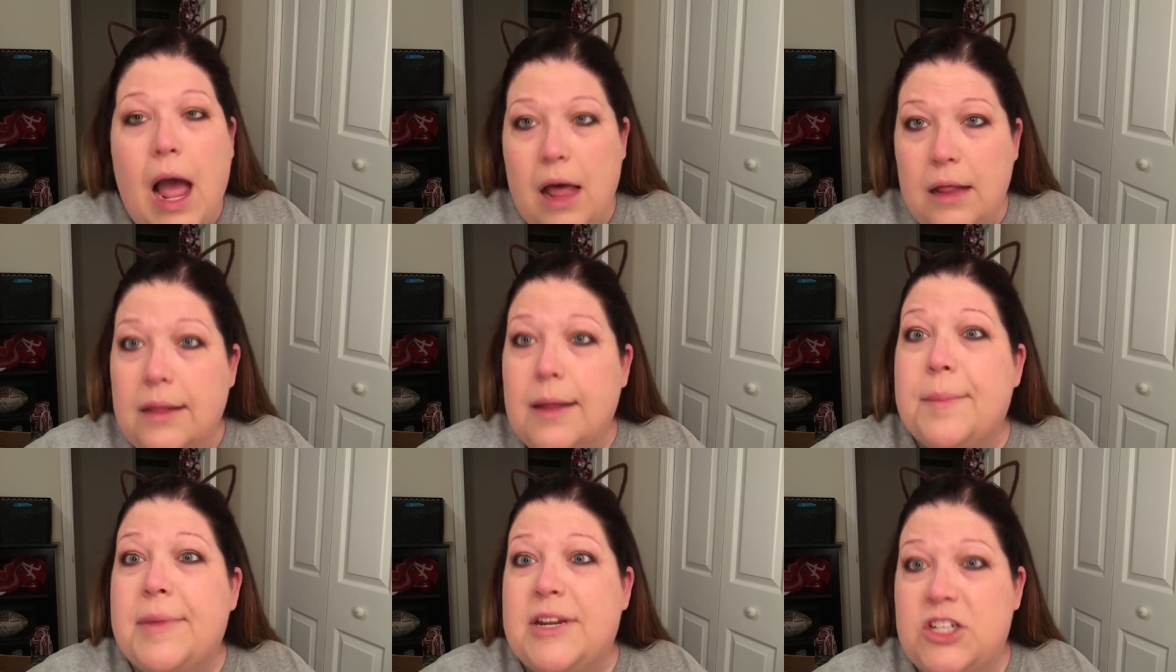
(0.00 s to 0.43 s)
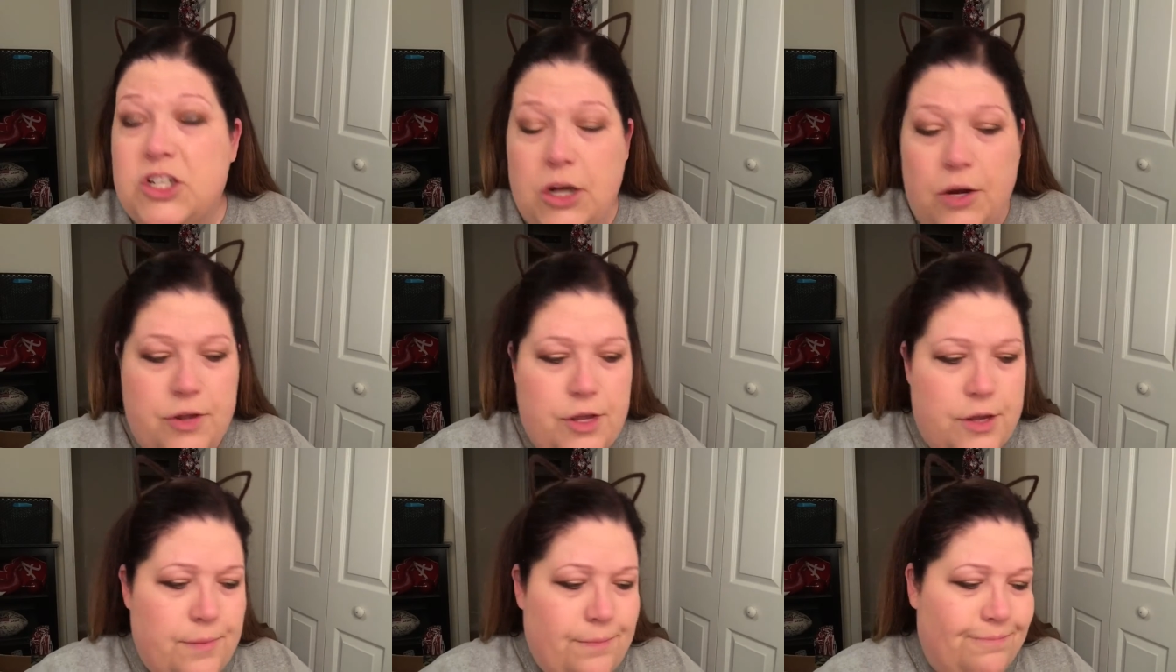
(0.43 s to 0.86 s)
Let me show
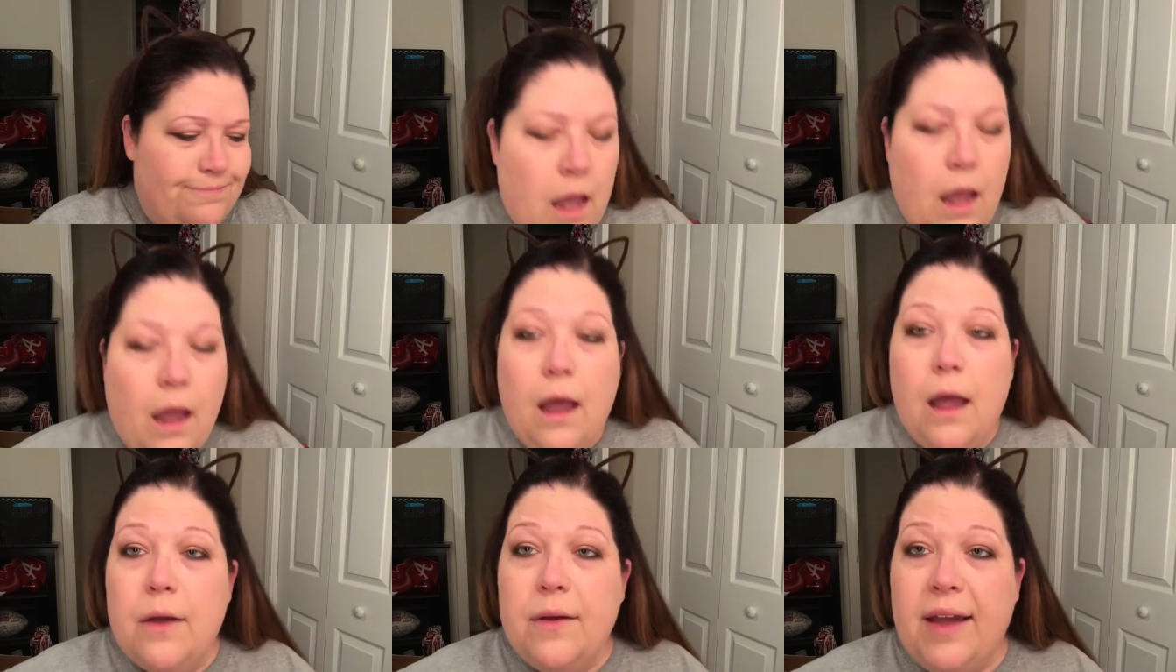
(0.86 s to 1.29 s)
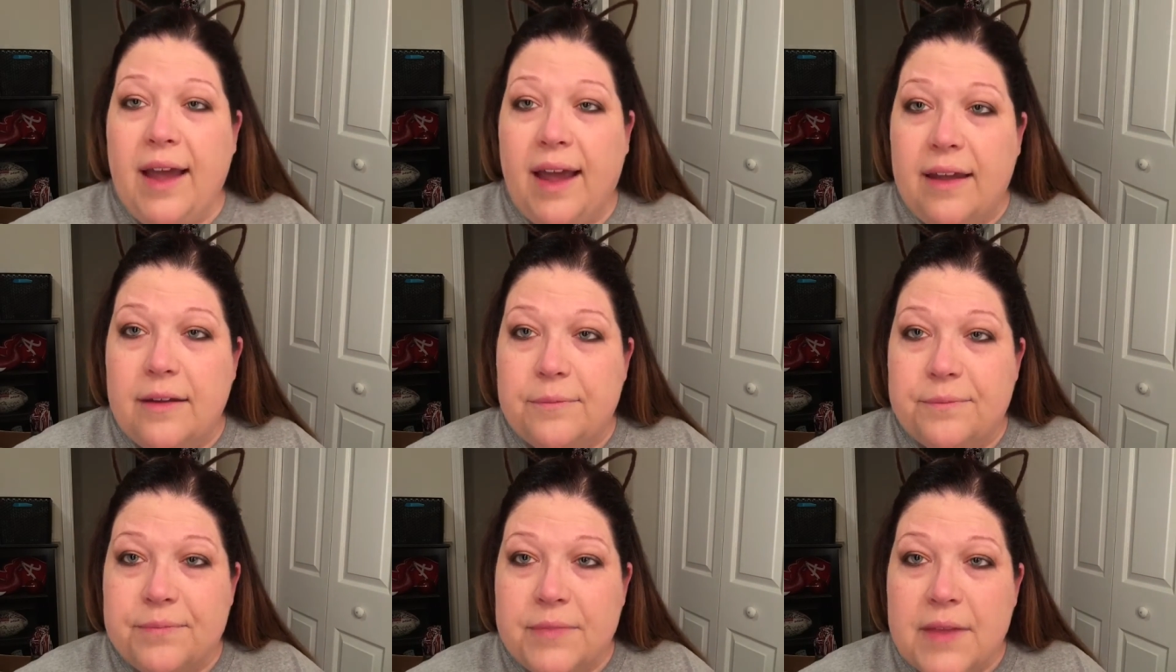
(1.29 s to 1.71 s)
you.
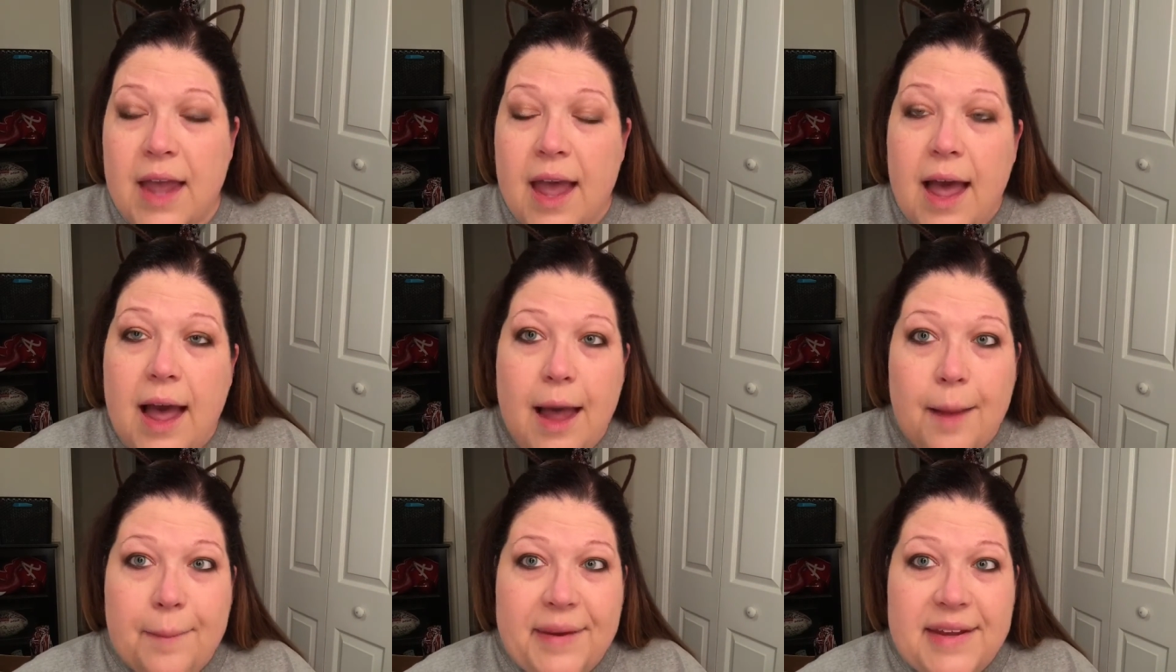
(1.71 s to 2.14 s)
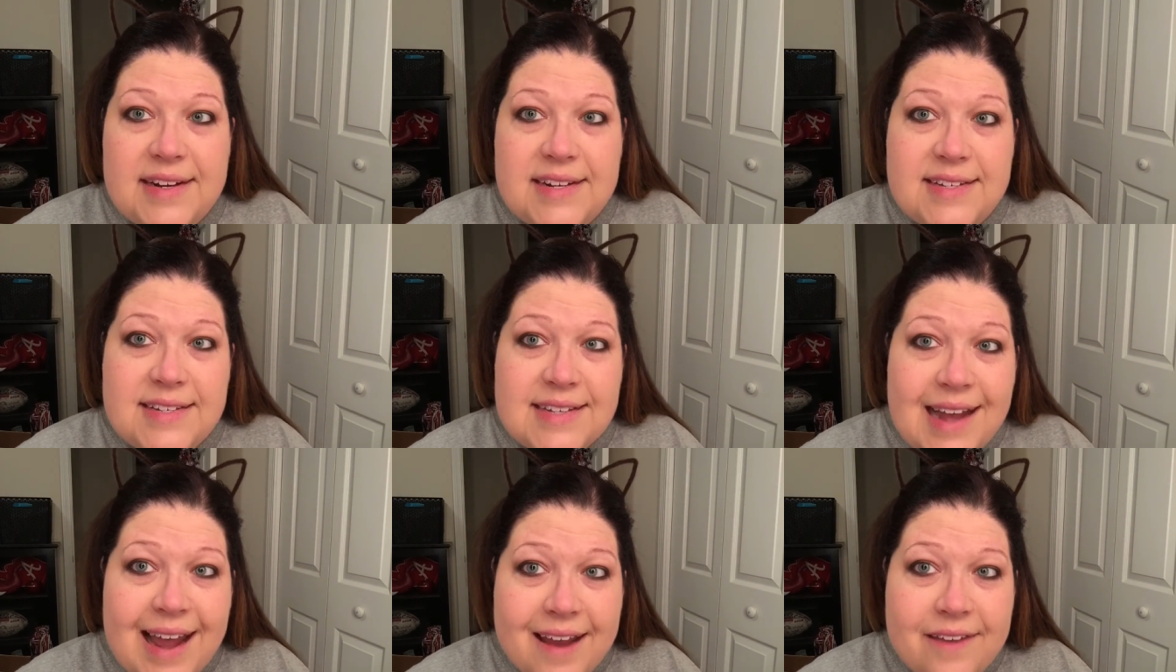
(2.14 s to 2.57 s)
Okay, I'm going to
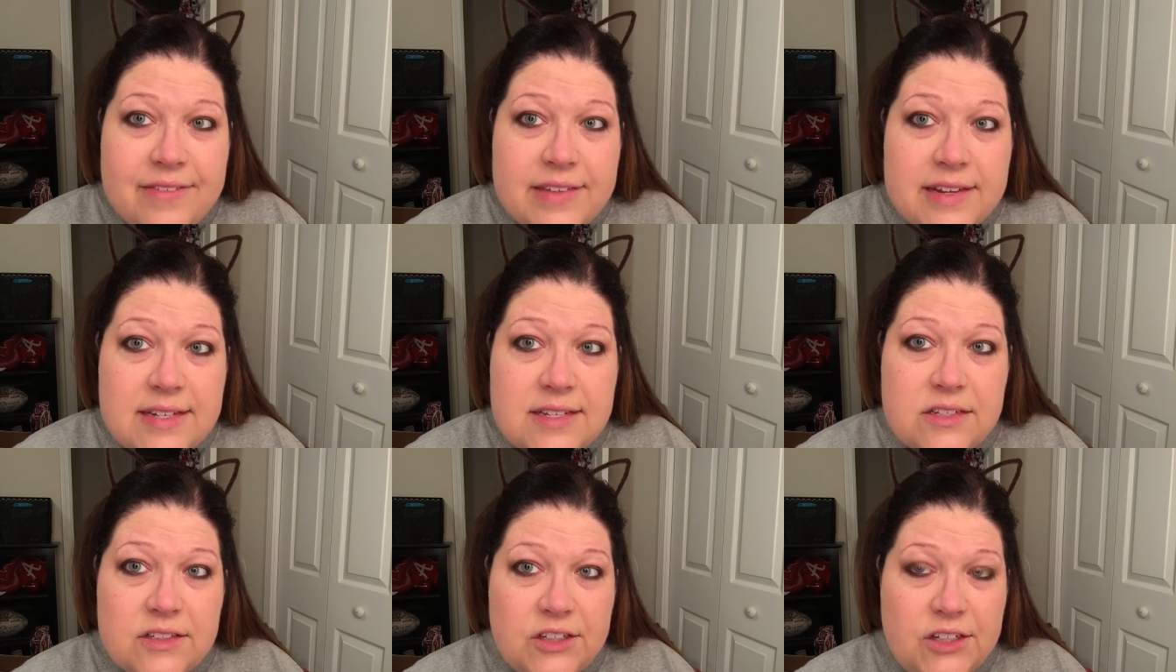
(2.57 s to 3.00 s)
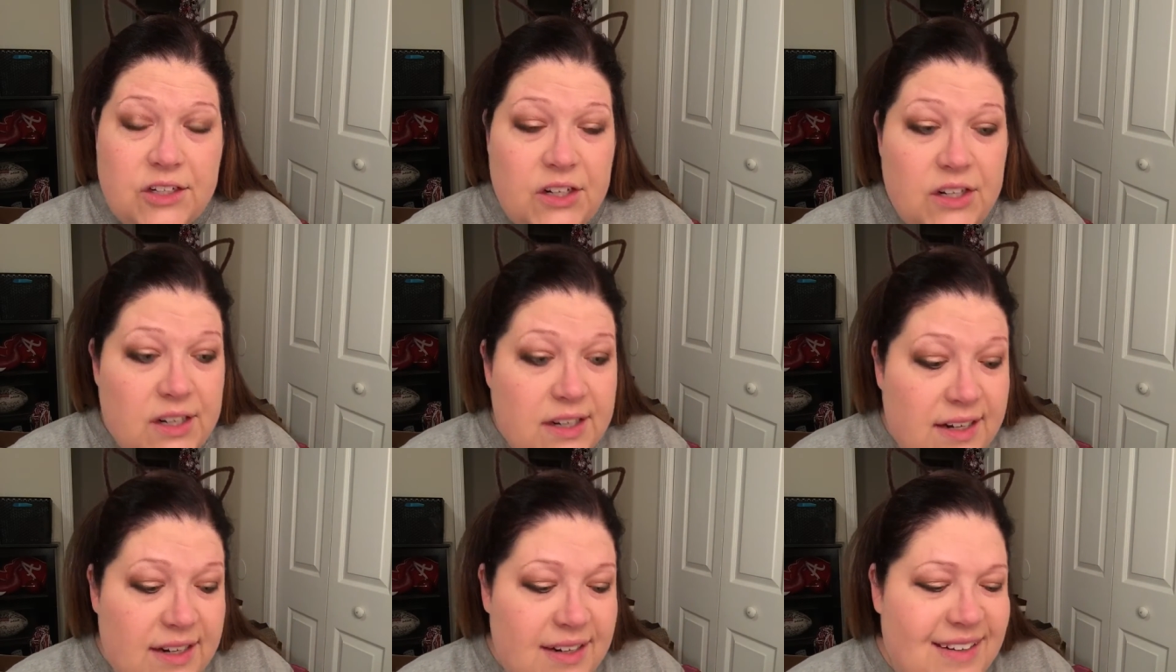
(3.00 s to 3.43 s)
say this
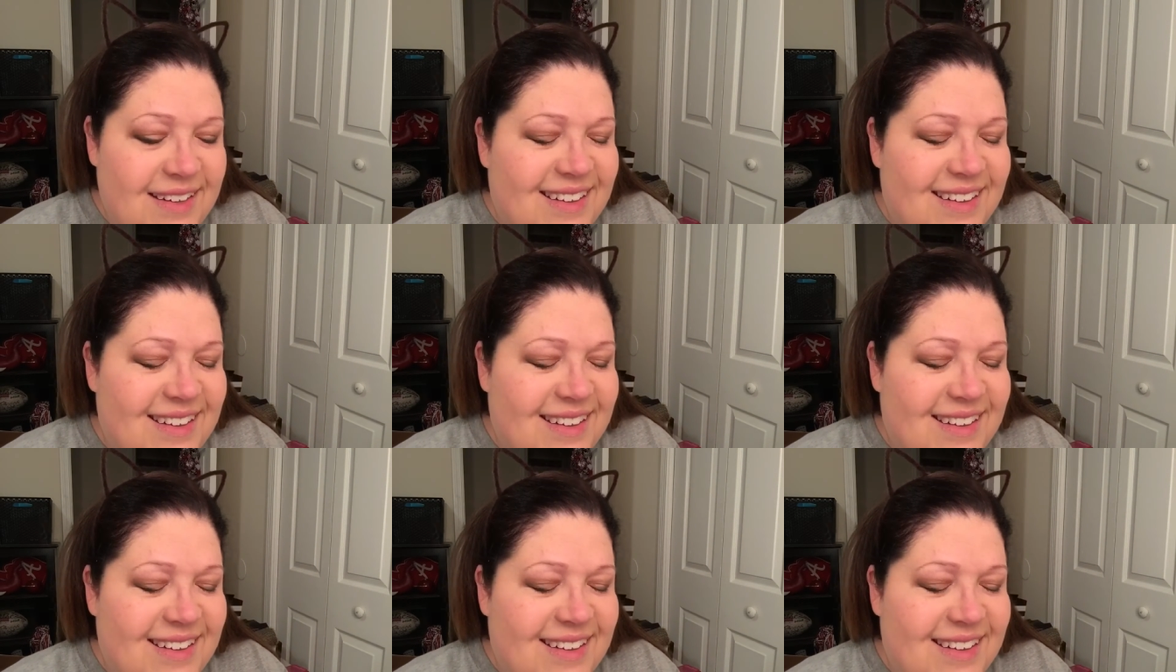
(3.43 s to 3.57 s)
look